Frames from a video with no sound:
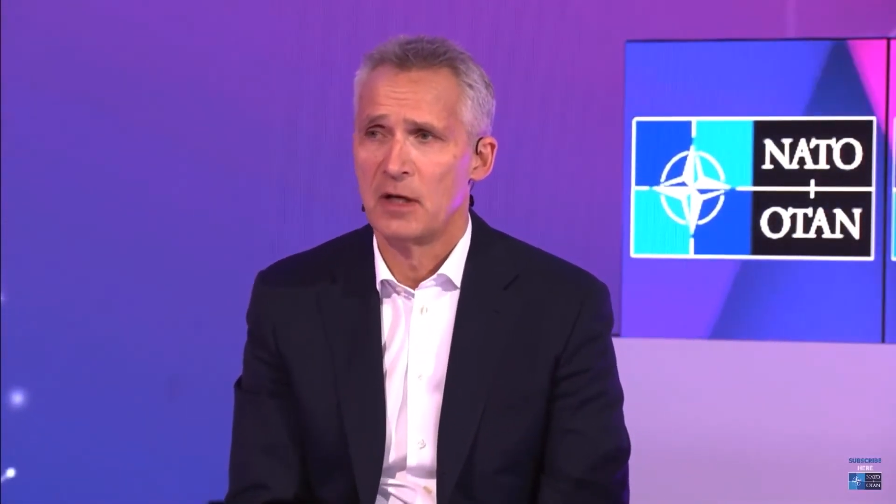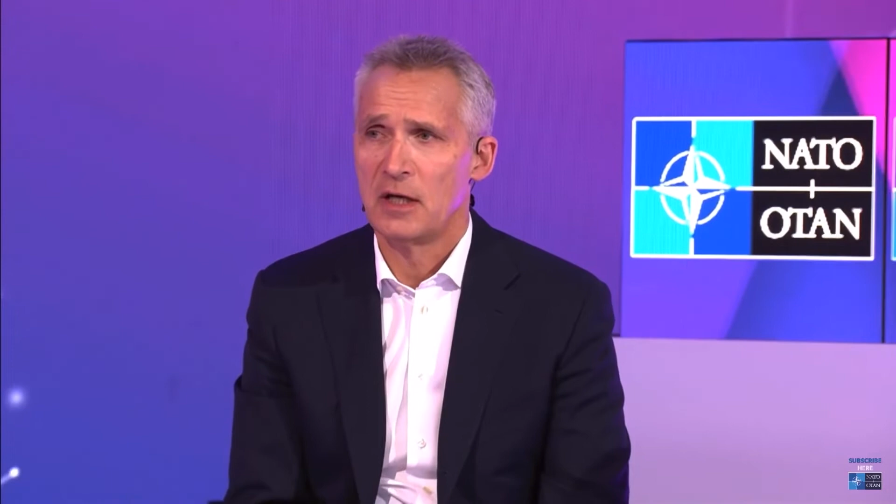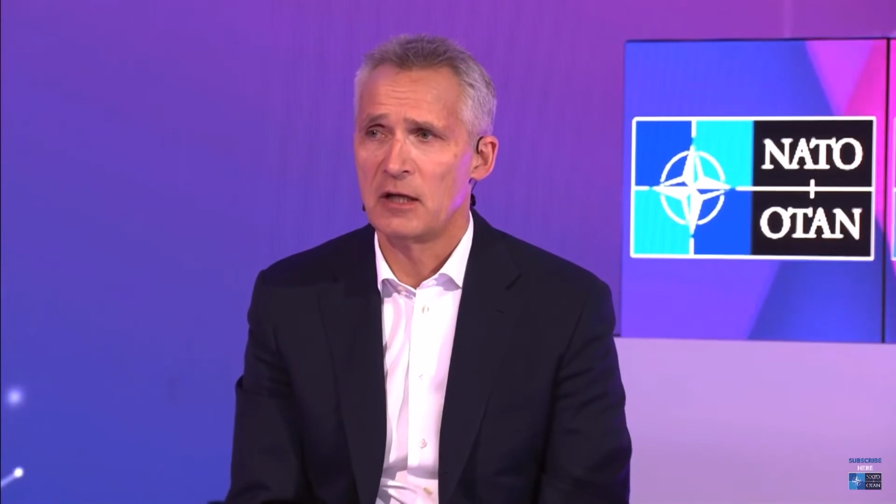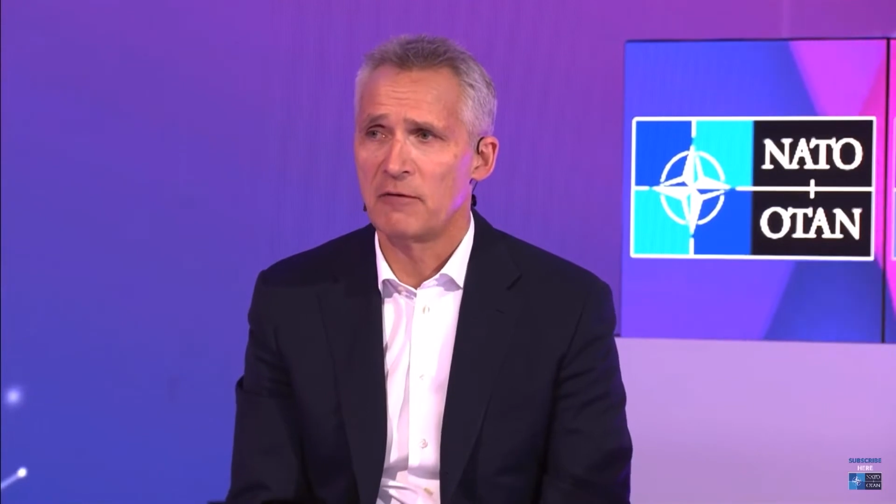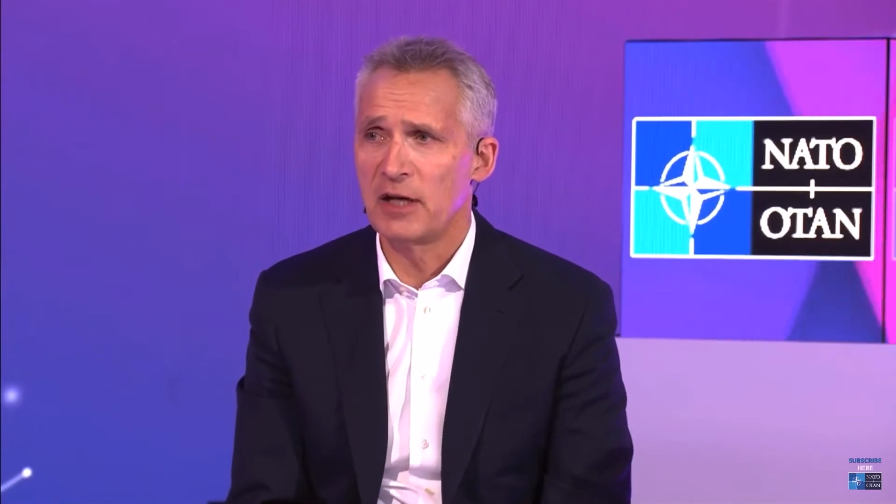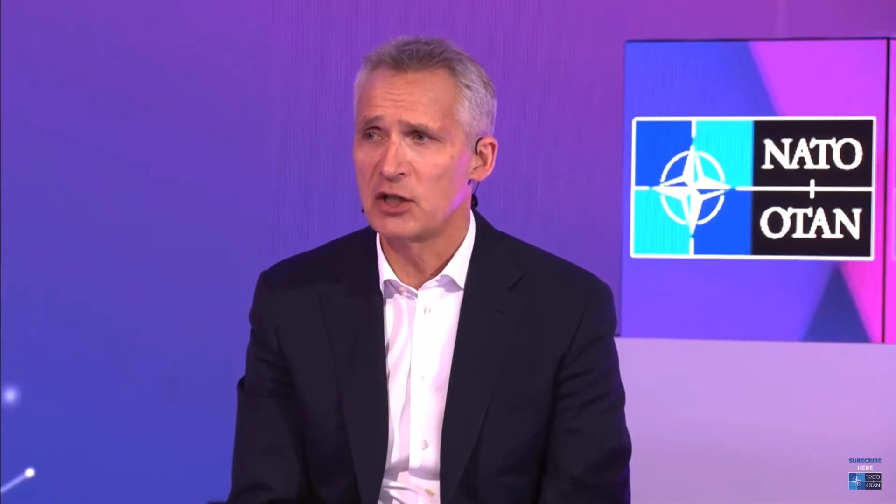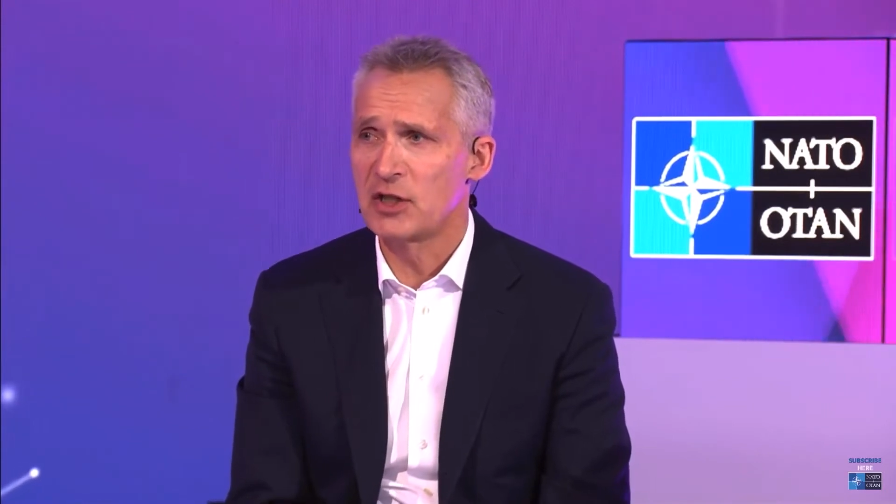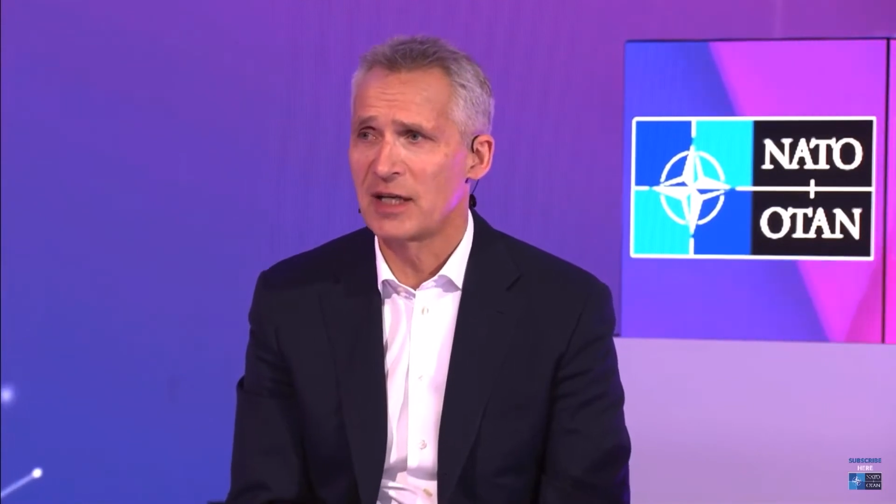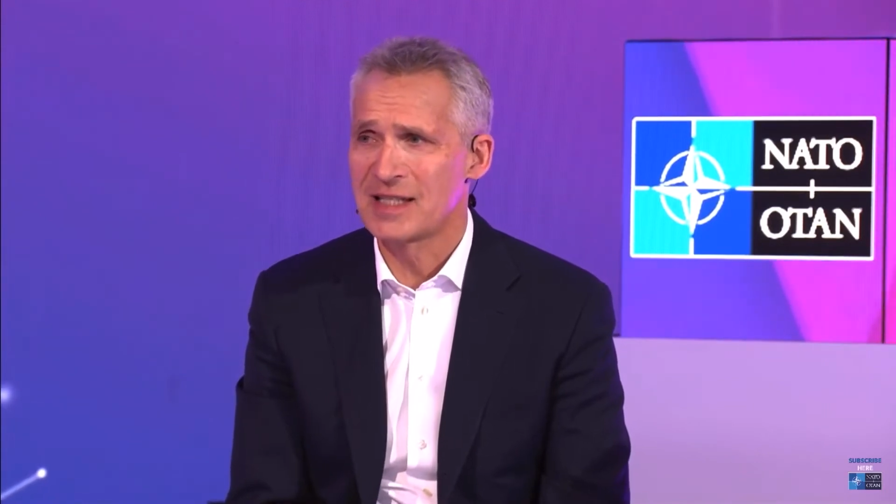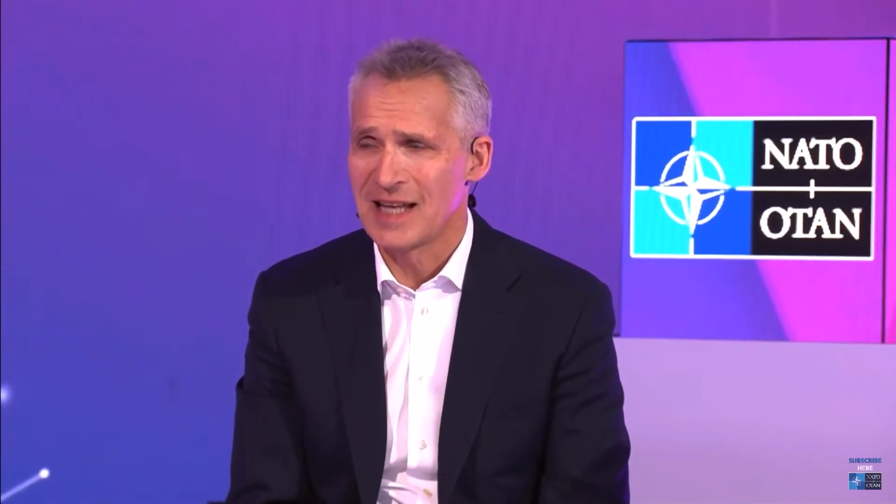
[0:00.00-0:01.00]
innovation
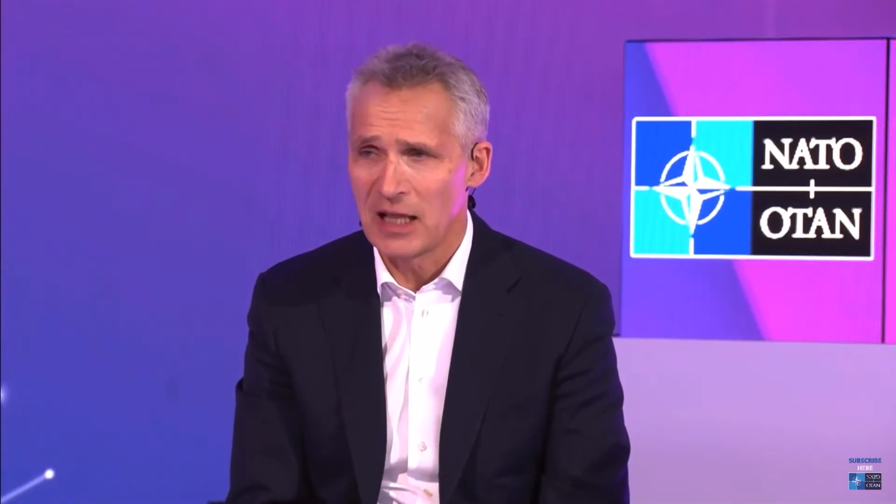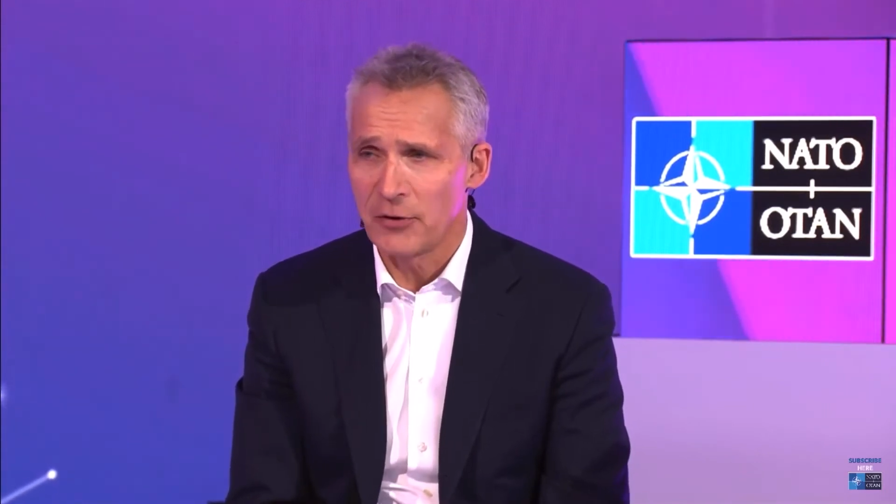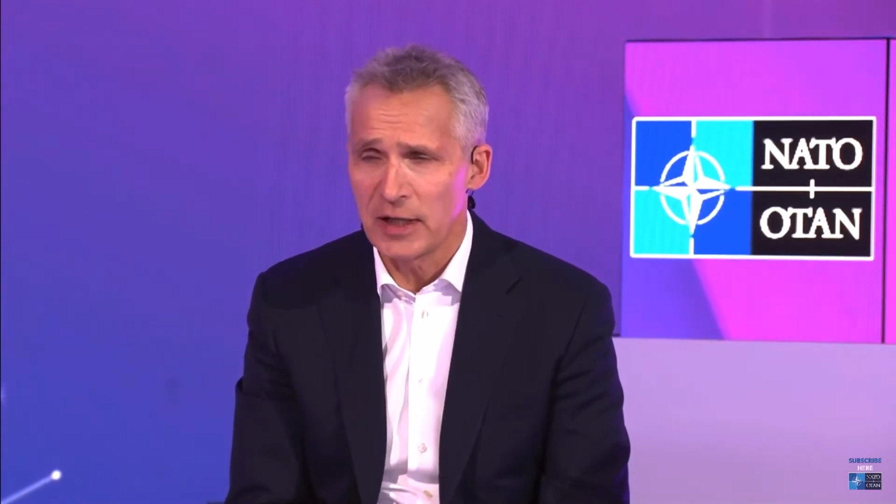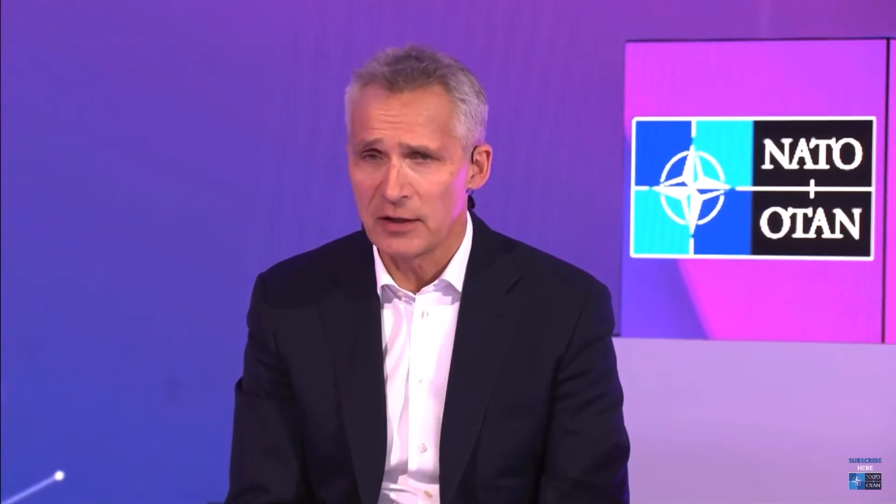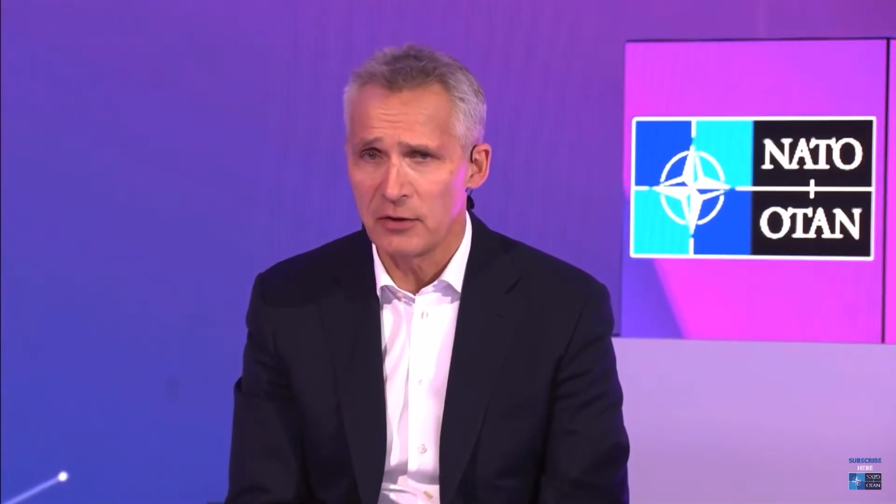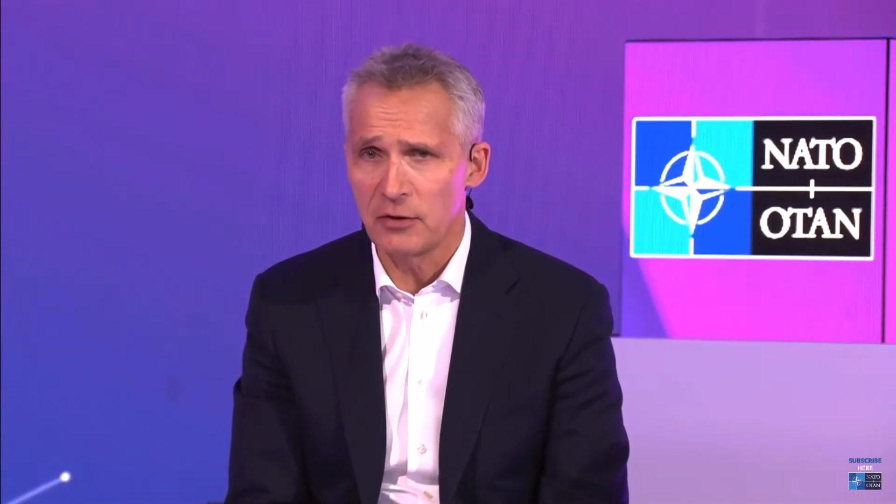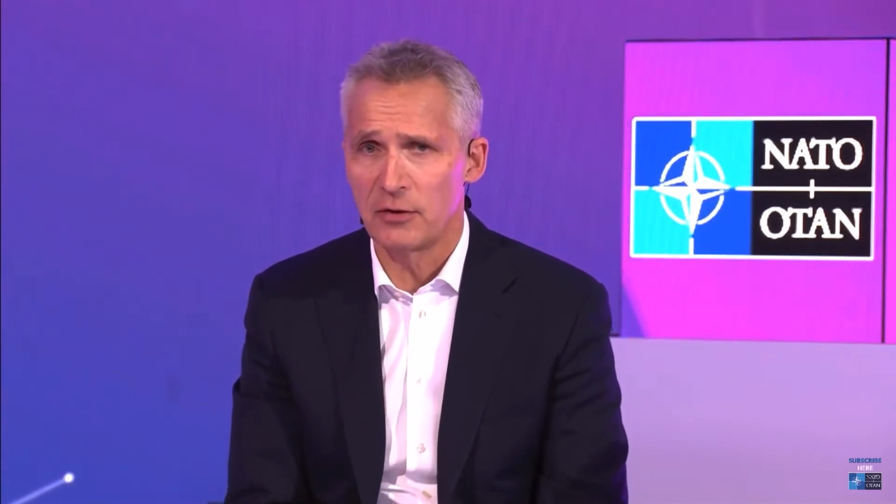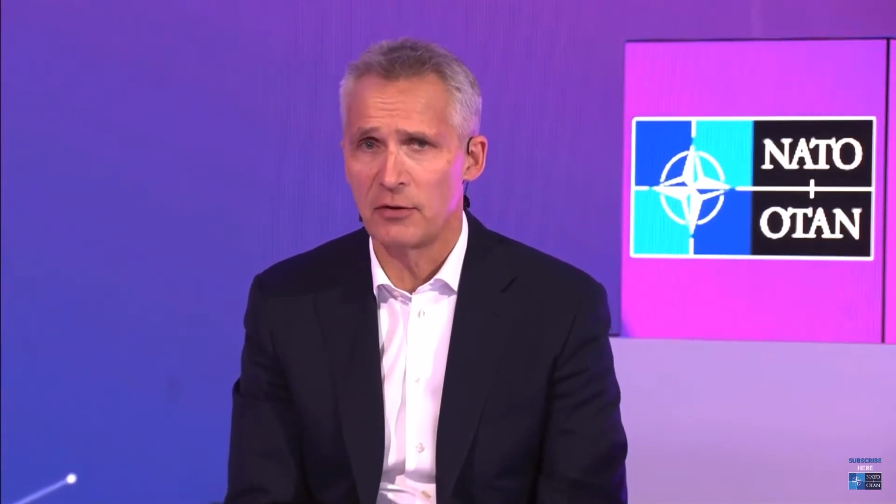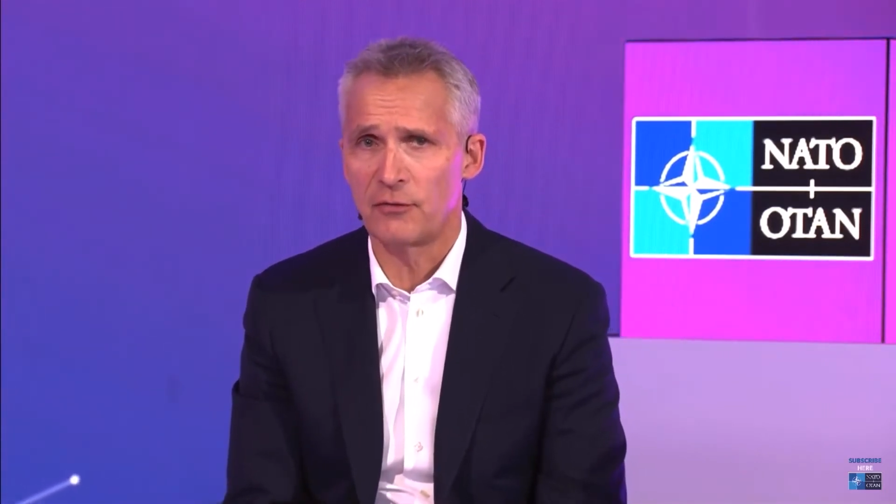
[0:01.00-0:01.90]
accelerator